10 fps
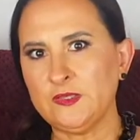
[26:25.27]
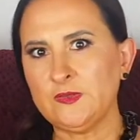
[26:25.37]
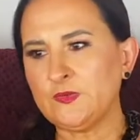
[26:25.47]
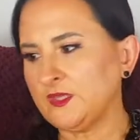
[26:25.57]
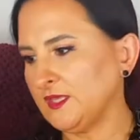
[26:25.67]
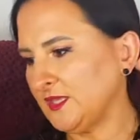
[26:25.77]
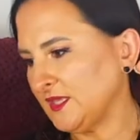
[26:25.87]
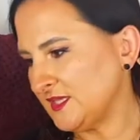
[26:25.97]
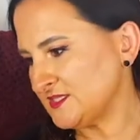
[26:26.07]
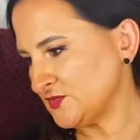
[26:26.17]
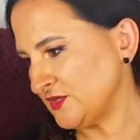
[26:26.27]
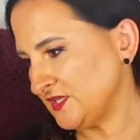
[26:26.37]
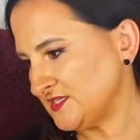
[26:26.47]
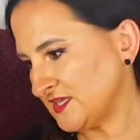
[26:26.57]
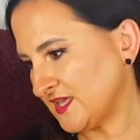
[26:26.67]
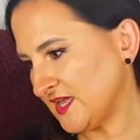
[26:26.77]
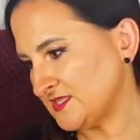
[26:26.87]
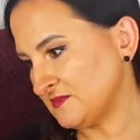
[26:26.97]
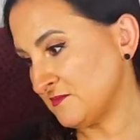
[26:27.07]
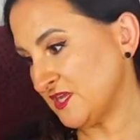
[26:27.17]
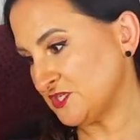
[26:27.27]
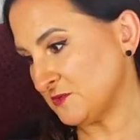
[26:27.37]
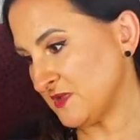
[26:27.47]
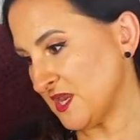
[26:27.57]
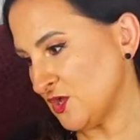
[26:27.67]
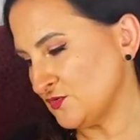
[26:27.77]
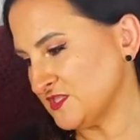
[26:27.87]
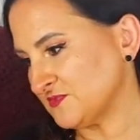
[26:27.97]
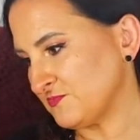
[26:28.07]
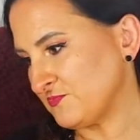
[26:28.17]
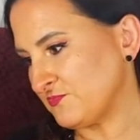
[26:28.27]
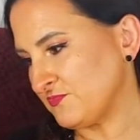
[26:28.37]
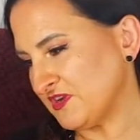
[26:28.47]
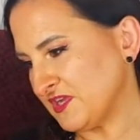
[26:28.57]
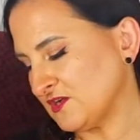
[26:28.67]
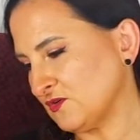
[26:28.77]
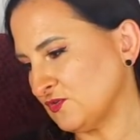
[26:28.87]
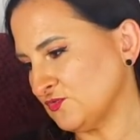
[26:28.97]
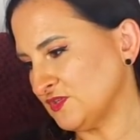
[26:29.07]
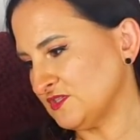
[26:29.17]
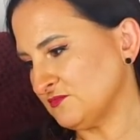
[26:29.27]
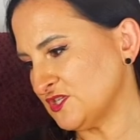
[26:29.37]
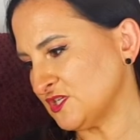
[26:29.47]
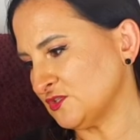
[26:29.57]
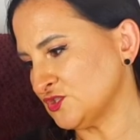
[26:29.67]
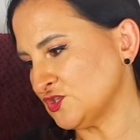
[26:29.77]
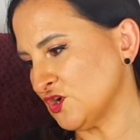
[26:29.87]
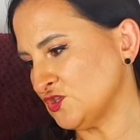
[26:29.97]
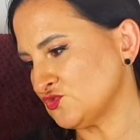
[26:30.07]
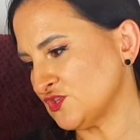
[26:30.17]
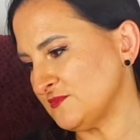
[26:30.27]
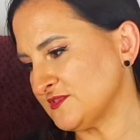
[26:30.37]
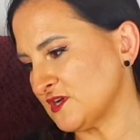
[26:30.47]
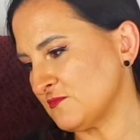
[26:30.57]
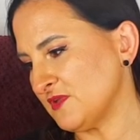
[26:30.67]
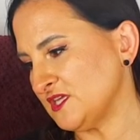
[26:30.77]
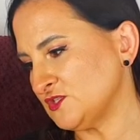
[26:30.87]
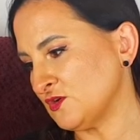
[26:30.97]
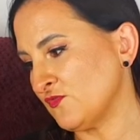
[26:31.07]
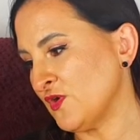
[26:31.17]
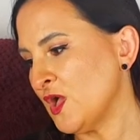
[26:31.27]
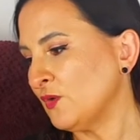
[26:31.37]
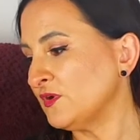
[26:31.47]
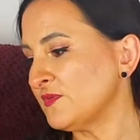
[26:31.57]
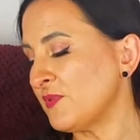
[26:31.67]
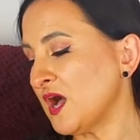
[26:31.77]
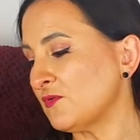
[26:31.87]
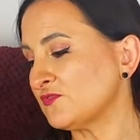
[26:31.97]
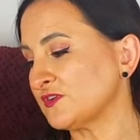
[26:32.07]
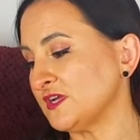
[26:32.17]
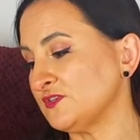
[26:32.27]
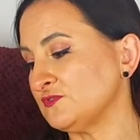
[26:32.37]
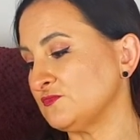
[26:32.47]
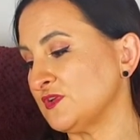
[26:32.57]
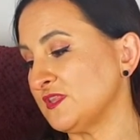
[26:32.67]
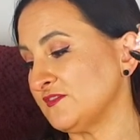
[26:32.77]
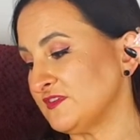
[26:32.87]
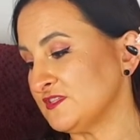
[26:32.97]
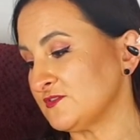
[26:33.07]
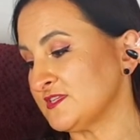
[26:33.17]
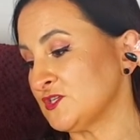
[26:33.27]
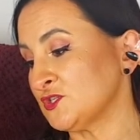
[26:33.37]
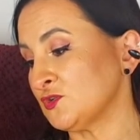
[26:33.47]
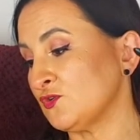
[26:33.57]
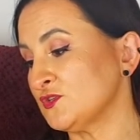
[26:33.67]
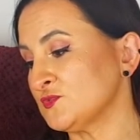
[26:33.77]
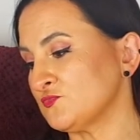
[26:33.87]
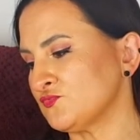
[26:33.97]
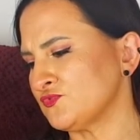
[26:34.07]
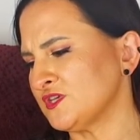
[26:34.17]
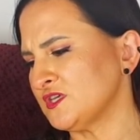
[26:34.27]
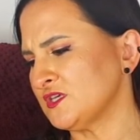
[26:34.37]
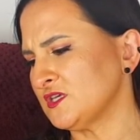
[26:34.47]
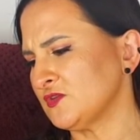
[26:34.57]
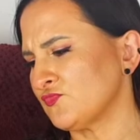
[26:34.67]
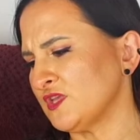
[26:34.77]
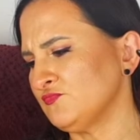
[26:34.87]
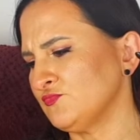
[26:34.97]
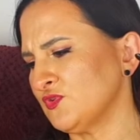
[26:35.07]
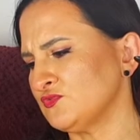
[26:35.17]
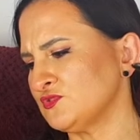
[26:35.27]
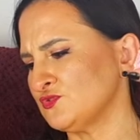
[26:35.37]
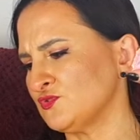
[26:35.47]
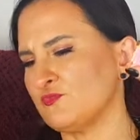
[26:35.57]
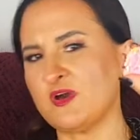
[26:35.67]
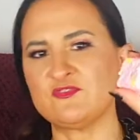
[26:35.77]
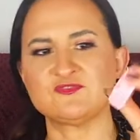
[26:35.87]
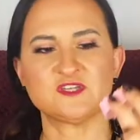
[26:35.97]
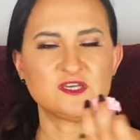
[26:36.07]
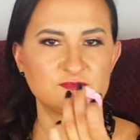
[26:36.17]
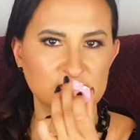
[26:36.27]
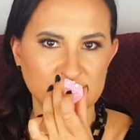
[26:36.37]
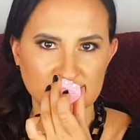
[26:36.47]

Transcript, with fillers: Okay, so it's a kind of magic mallows, sprinkled with the magical joy dreams are made of, with the power of geranium and lavender essential oils, bringing rainbows to your bath time.